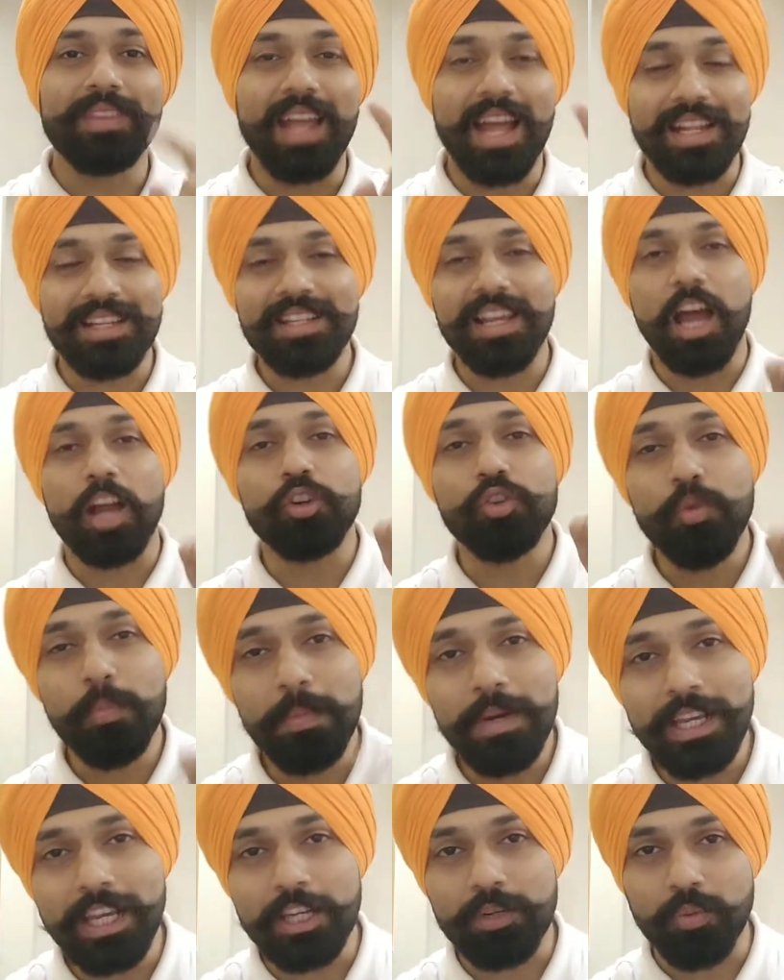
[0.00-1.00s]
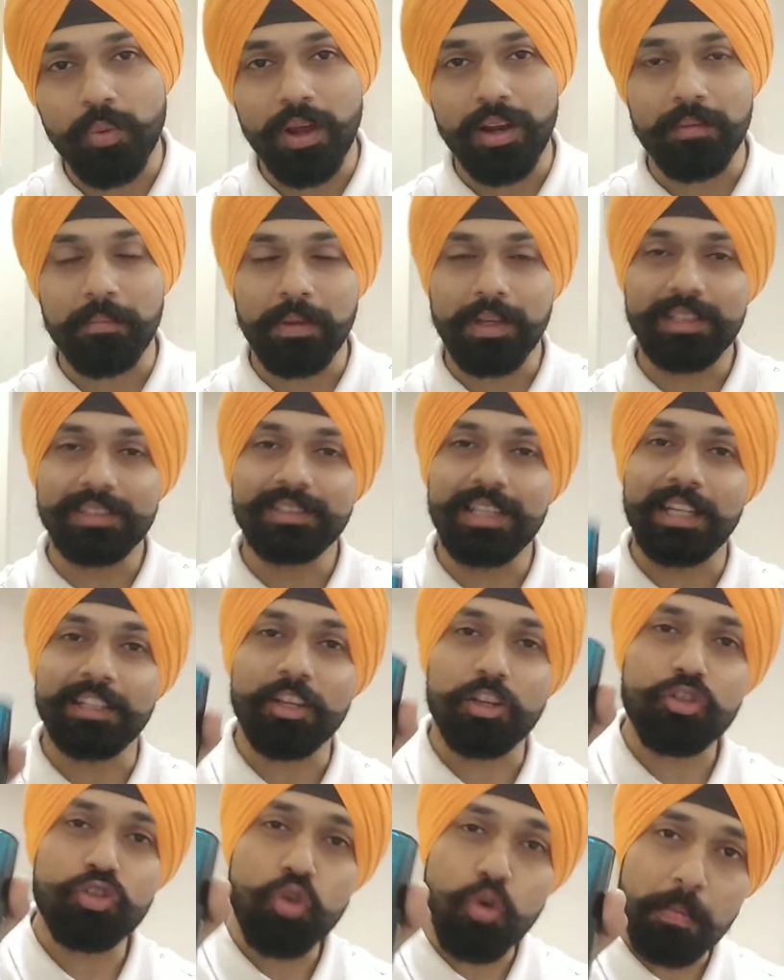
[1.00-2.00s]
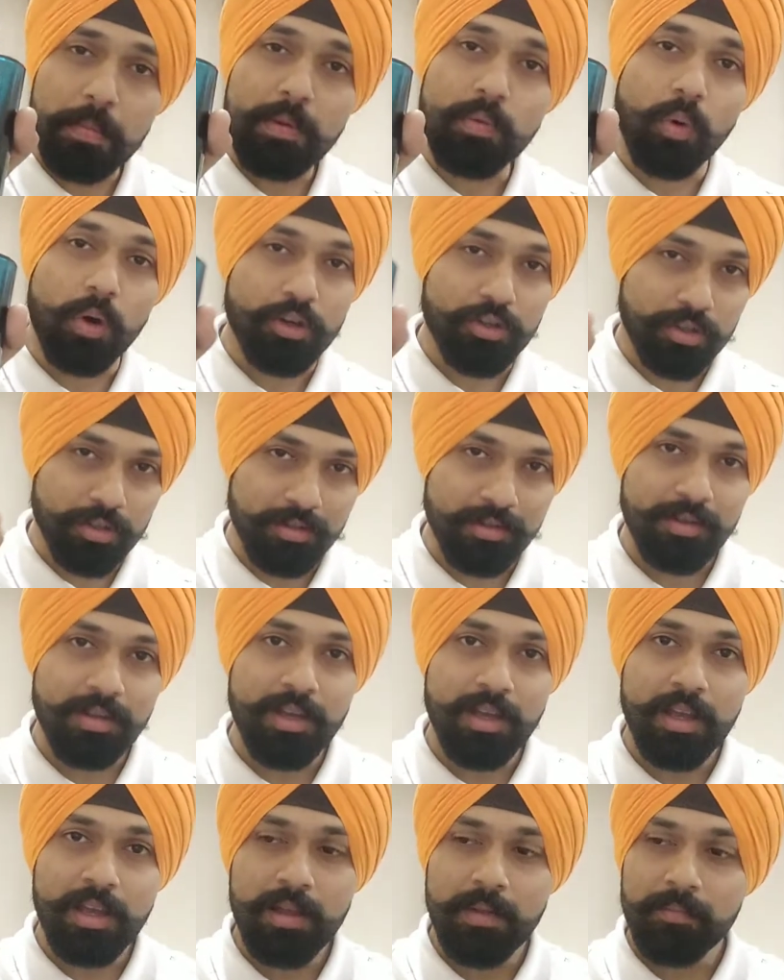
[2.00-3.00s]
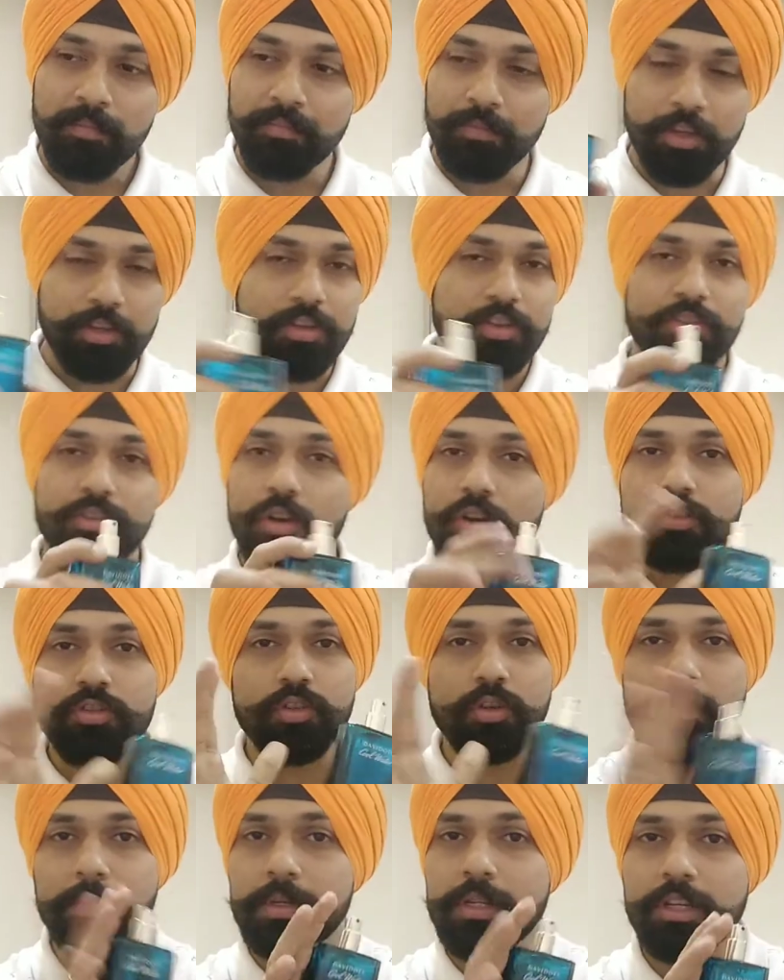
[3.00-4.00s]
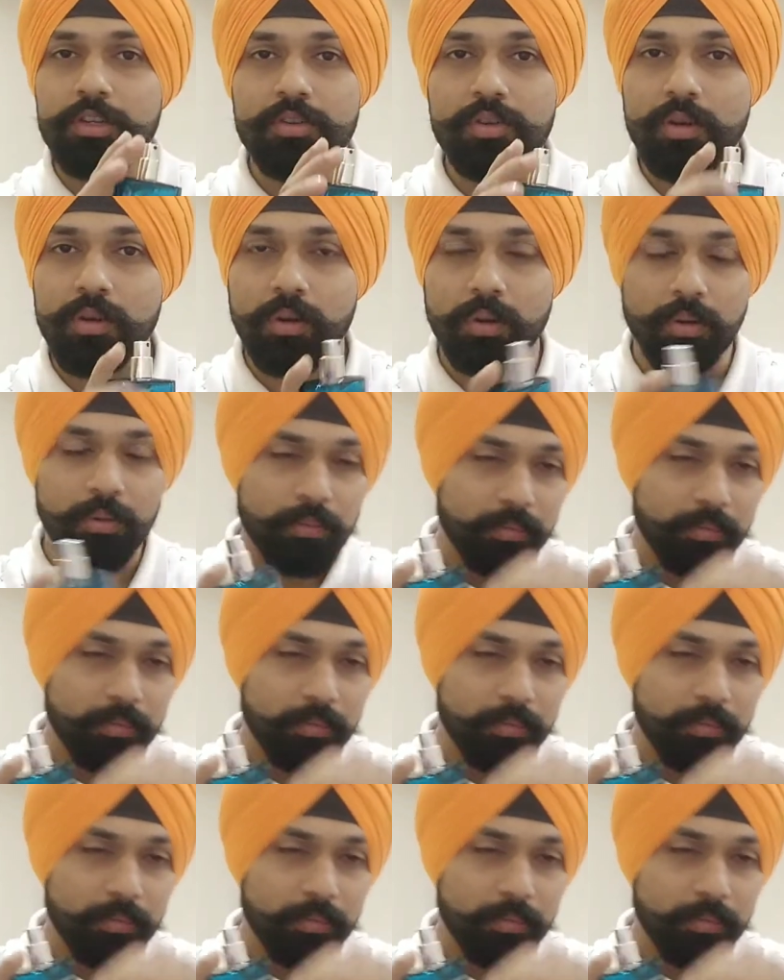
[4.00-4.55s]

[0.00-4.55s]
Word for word: That's a duplicate one because that's a soapy water. This is not soapy at all